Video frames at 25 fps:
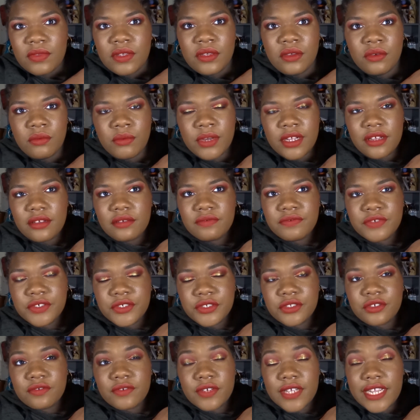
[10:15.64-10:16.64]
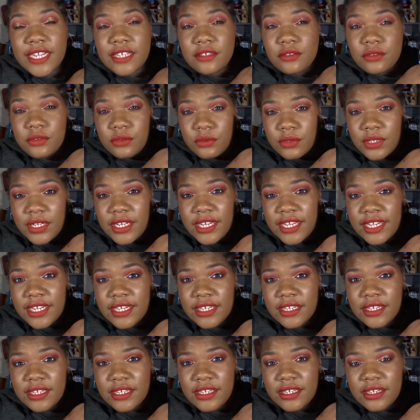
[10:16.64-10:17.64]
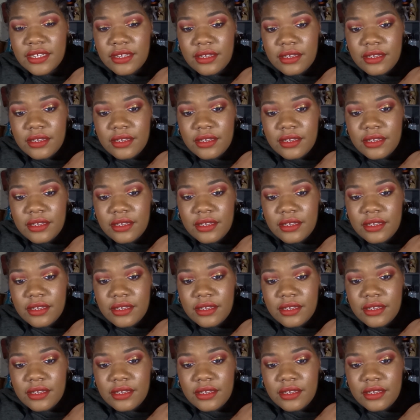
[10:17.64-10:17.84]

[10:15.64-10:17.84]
well, first of all, I don't like